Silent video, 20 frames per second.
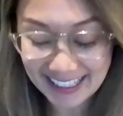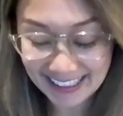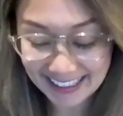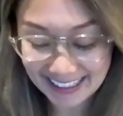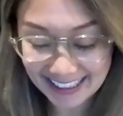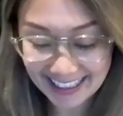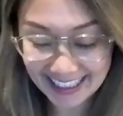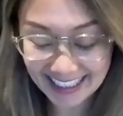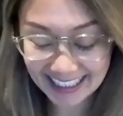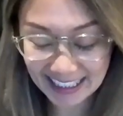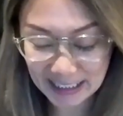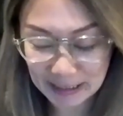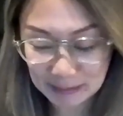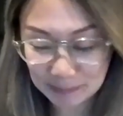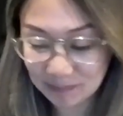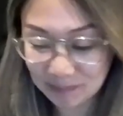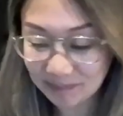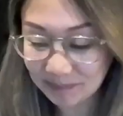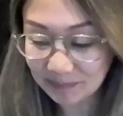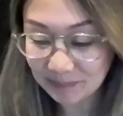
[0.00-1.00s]
yeah,
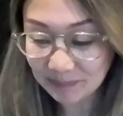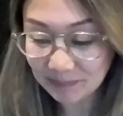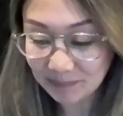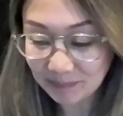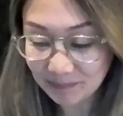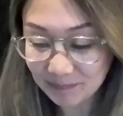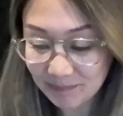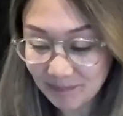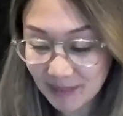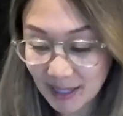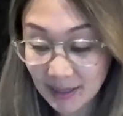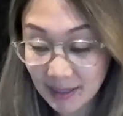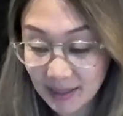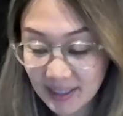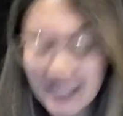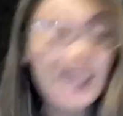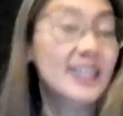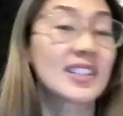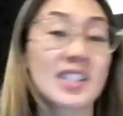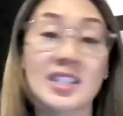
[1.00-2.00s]
um,
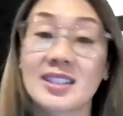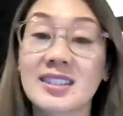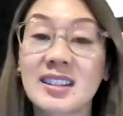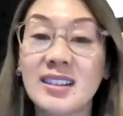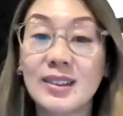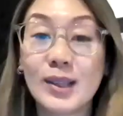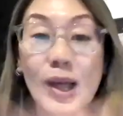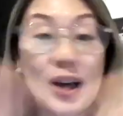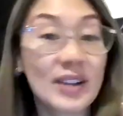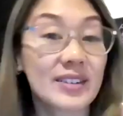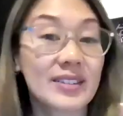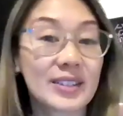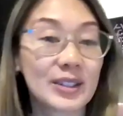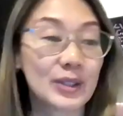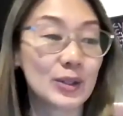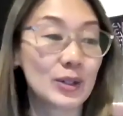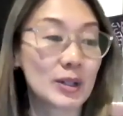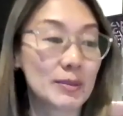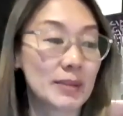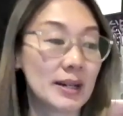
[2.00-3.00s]
yeah, just a lot
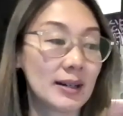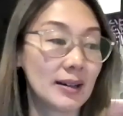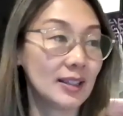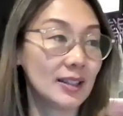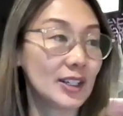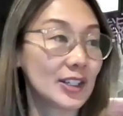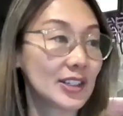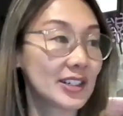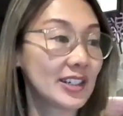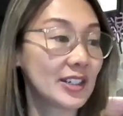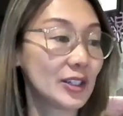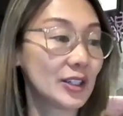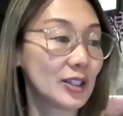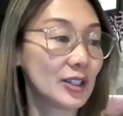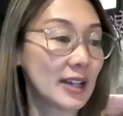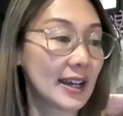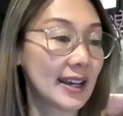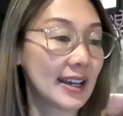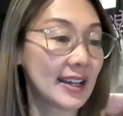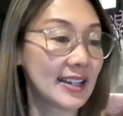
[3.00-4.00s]
to talk about, a lot to
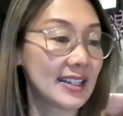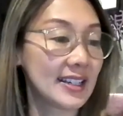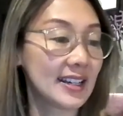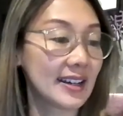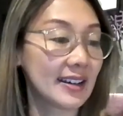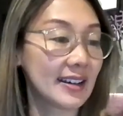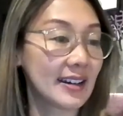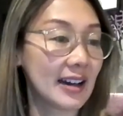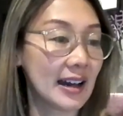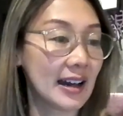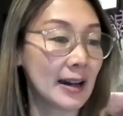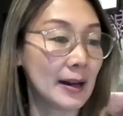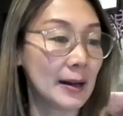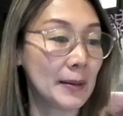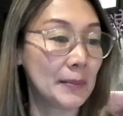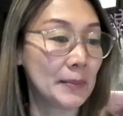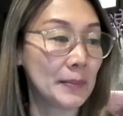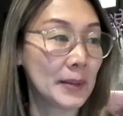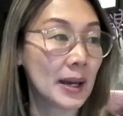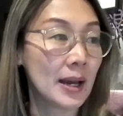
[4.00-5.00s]
do, and yeah,
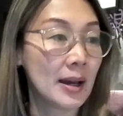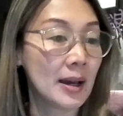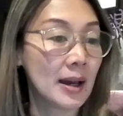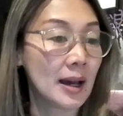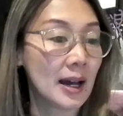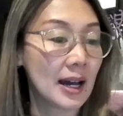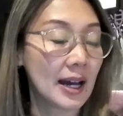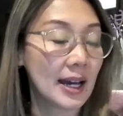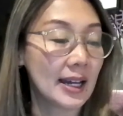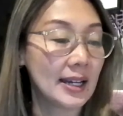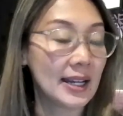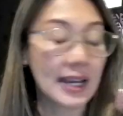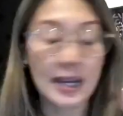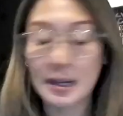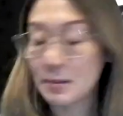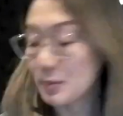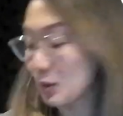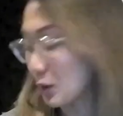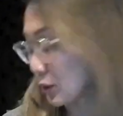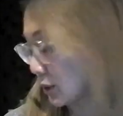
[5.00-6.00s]
um, I
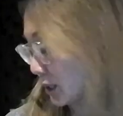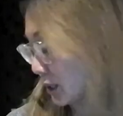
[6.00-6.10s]
am